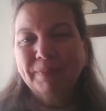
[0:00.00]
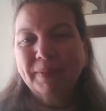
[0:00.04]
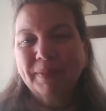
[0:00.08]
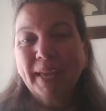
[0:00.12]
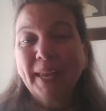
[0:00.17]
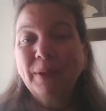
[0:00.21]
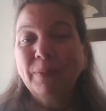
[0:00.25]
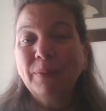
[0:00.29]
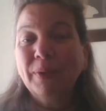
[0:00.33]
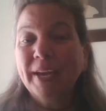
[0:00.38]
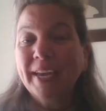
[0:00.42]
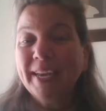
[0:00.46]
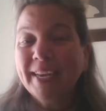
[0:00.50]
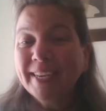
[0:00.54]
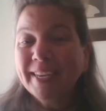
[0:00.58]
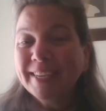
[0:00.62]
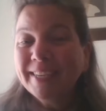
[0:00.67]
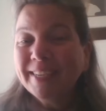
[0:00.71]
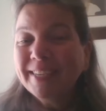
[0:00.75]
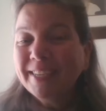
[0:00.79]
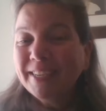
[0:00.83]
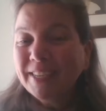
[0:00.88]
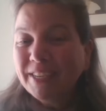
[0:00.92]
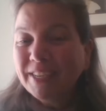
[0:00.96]
Anyway,
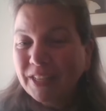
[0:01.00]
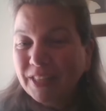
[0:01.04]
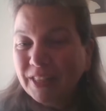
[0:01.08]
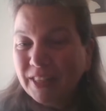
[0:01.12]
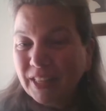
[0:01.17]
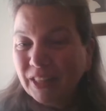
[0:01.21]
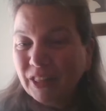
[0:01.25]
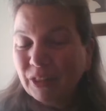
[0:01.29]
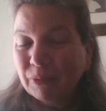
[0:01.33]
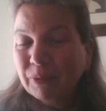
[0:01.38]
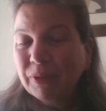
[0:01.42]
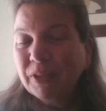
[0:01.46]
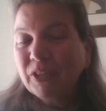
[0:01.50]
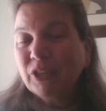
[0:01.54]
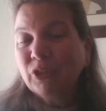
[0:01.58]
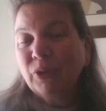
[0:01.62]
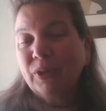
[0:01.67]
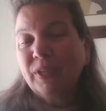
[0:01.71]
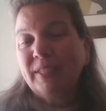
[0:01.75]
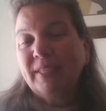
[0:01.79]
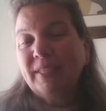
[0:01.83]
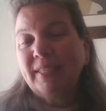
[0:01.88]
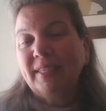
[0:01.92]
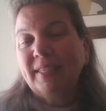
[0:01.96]
the three
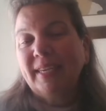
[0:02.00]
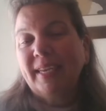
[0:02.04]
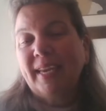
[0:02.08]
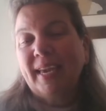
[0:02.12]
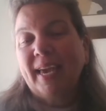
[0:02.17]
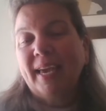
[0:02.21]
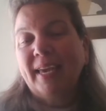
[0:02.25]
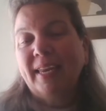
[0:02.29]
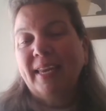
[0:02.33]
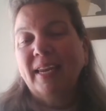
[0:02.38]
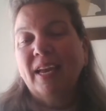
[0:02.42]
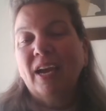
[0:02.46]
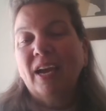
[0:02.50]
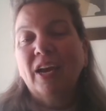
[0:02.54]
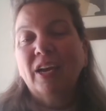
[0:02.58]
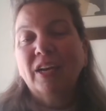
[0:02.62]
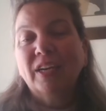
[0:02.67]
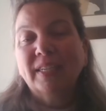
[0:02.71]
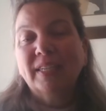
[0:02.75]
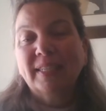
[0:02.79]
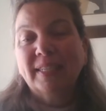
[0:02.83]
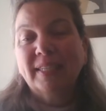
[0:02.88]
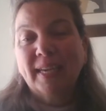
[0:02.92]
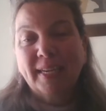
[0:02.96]
choices again
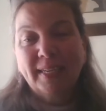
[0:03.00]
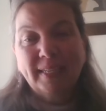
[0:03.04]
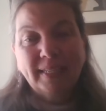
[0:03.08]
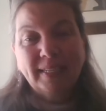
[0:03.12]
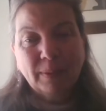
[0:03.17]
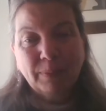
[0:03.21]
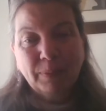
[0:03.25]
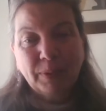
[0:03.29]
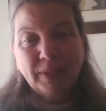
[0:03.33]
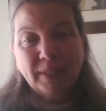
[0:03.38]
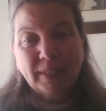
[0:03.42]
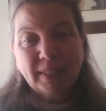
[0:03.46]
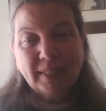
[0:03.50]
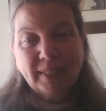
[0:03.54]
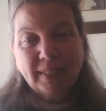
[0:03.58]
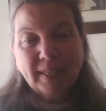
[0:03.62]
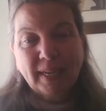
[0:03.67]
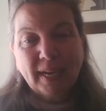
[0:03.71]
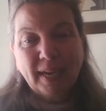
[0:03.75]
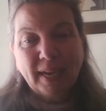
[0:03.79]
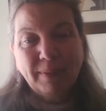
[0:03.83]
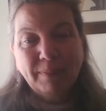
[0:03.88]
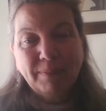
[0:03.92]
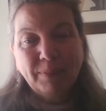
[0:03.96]
are assign someone to
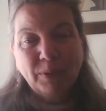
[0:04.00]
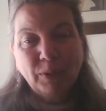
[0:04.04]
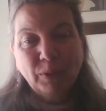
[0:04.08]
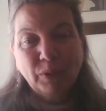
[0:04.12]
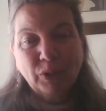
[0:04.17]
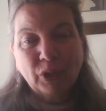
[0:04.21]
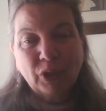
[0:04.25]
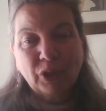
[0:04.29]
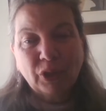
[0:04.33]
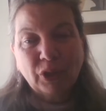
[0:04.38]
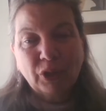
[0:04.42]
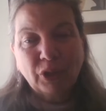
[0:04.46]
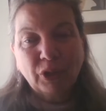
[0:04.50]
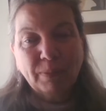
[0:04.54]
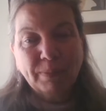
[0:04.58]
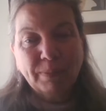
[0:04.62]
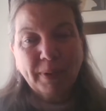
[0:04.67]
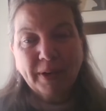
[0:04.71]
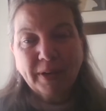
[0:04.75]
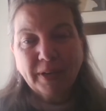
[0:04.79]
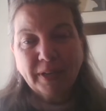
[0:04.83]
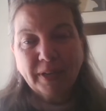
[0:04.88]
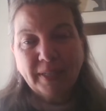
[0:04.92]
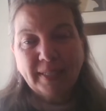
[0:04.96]
type, use a
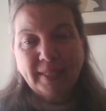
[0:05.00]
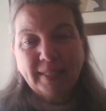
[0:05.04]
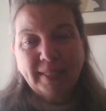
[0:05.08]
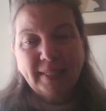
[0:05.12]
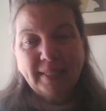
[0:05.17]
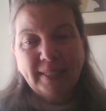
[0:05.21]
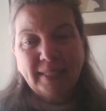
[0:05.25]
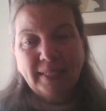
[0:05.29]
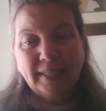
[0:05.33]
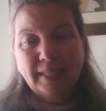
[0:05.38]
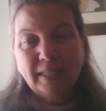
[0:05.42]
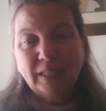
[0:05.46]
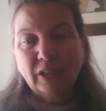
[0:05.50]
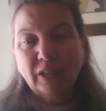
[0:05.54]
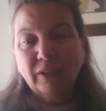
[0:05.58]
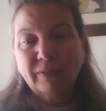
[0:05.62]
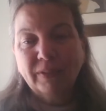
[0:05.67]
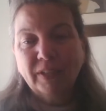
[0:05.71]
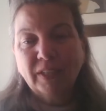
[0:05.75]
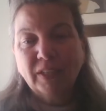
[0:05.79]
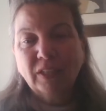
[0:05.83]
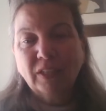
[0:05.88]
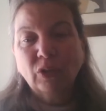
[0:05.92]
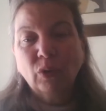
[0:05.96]
third-party CC
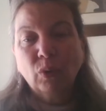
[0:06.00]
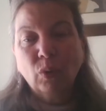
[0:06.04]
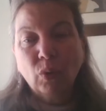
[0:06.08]
service,